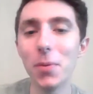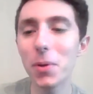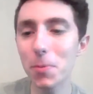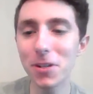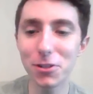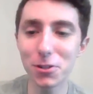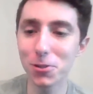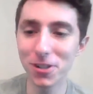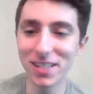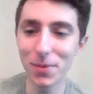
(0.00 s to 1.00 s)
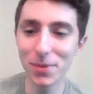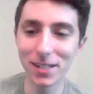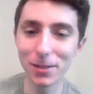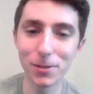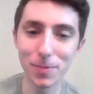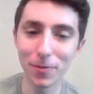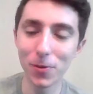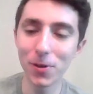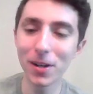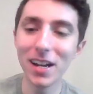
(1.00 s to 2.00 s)
we were pretty sure Troyzan was going to lose
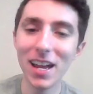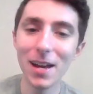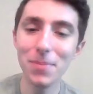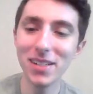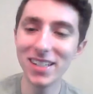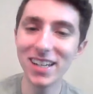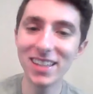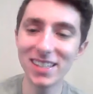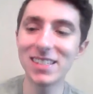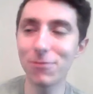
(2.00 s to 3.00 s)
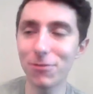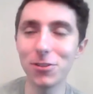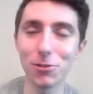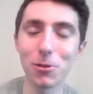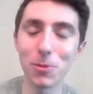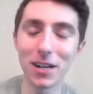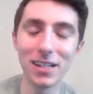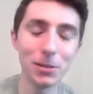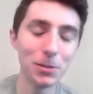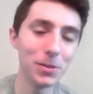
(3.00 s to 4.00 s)
before, but like this is for sure where
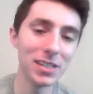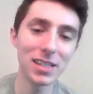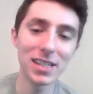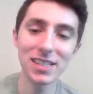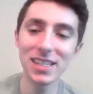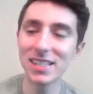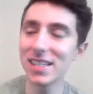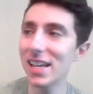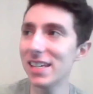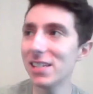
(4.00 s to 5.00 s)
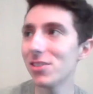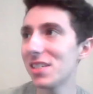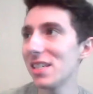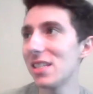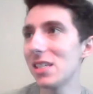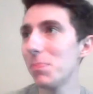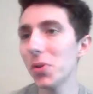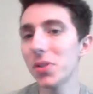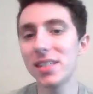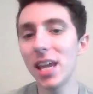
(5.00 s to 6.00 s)
he loses because he just says this
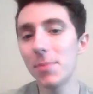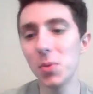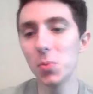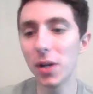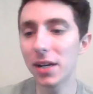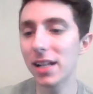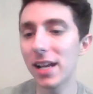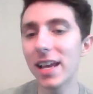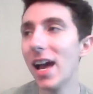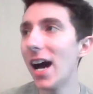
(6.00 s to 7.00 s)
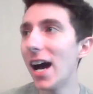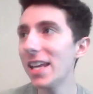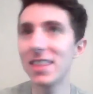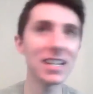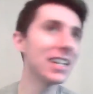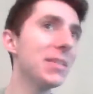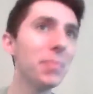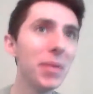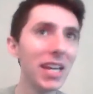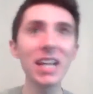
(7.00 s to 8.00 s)
bold statement where like I think I
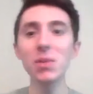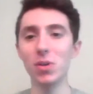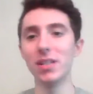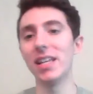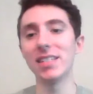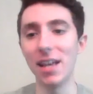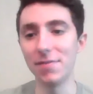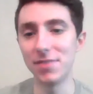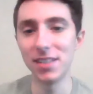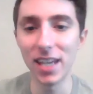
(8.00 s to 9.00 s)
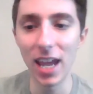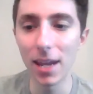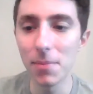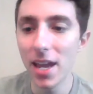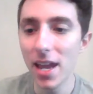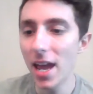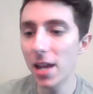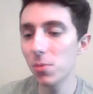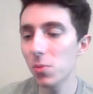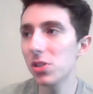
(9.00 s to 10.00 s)
beat anyone that's left in the game,
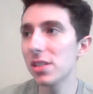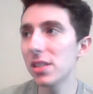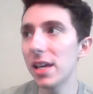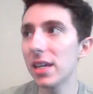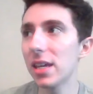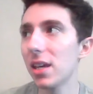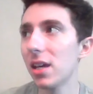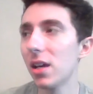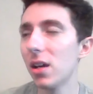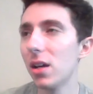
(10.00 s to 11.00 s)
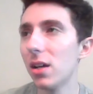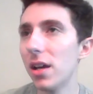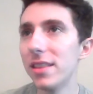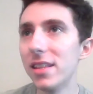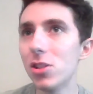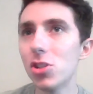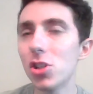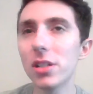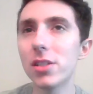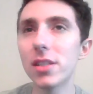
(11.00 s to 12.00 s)
and we're just like, and then the
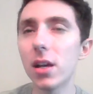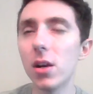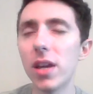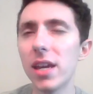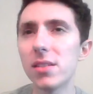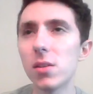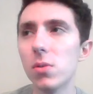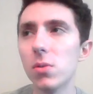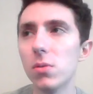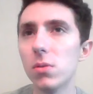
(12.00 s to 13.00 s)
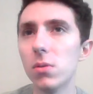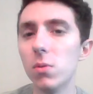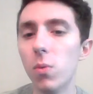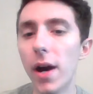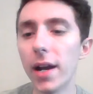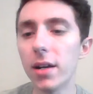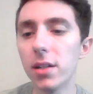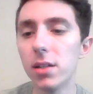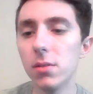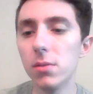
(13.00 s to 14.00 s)
jury's just like, okay, so why are
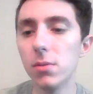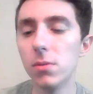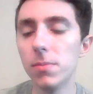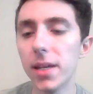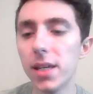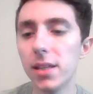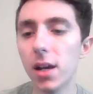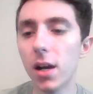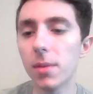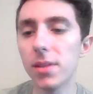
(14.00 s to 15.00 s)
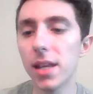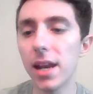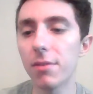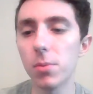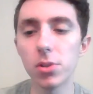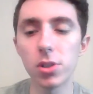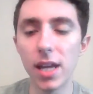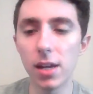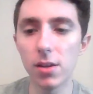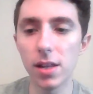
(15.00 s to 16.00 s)
you making the argument that everyone should
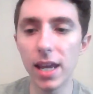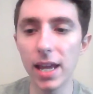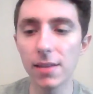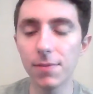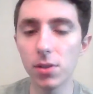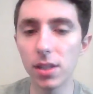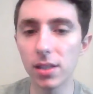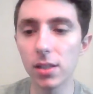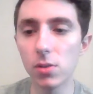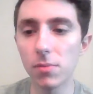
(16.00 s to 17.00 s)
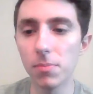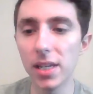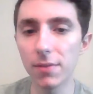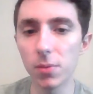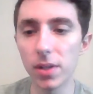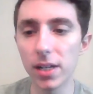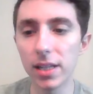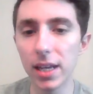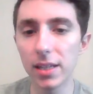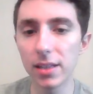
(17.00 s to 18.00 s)
take you to the end if you think that you can beat everyone in the end?